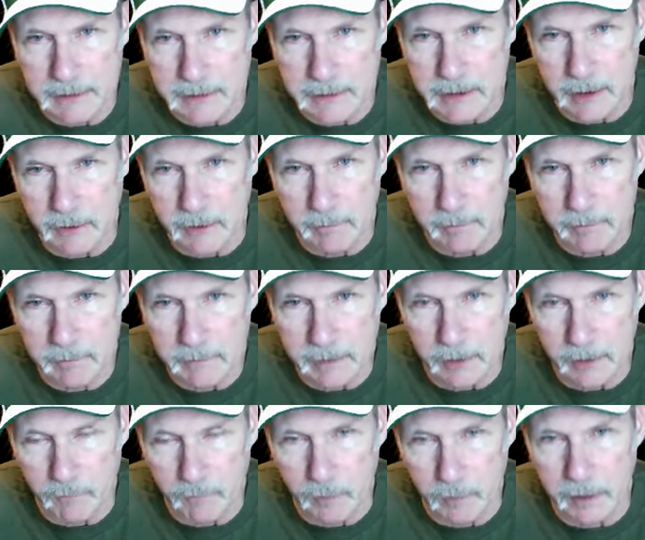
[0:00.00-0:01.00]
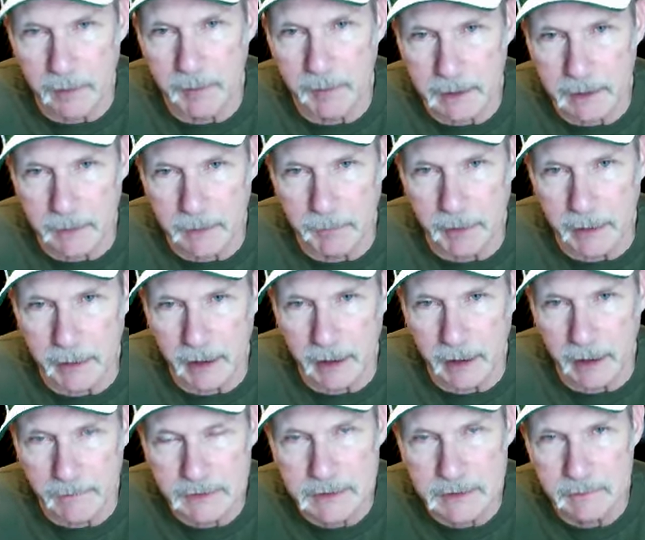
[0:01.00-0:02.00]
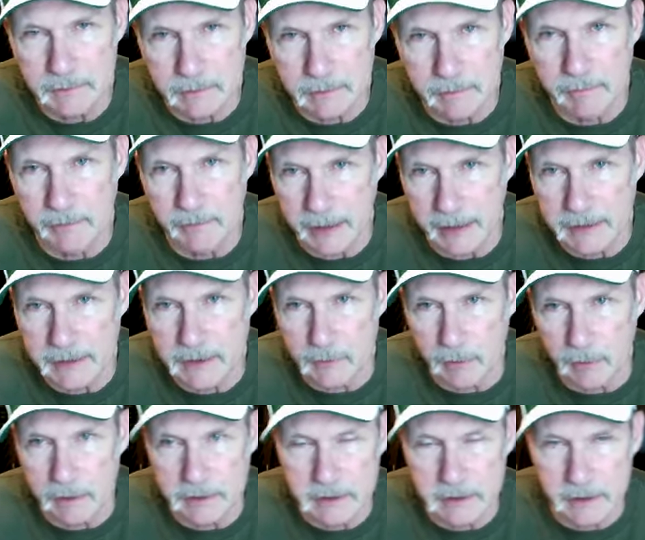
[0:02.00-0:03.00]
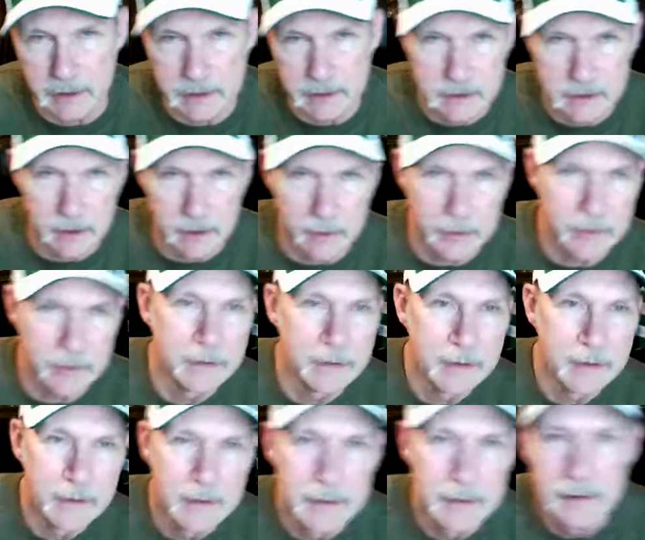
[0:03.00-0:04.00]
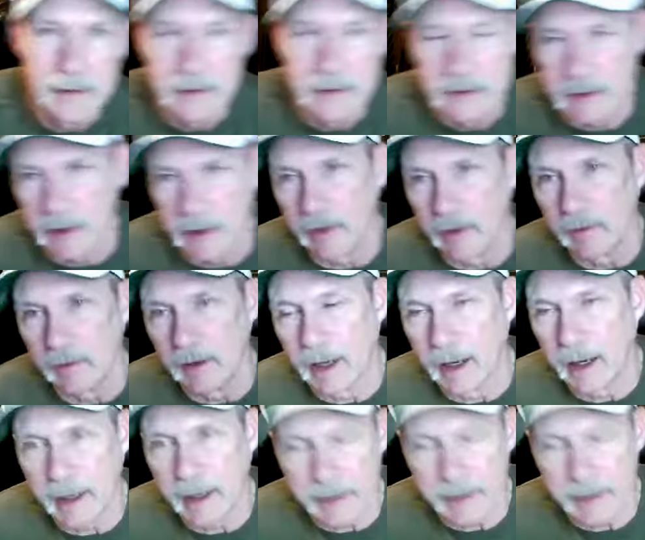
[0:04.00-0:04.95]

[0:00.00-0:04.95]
So, if we're going to make the playoffs, that's where it's going to start. So I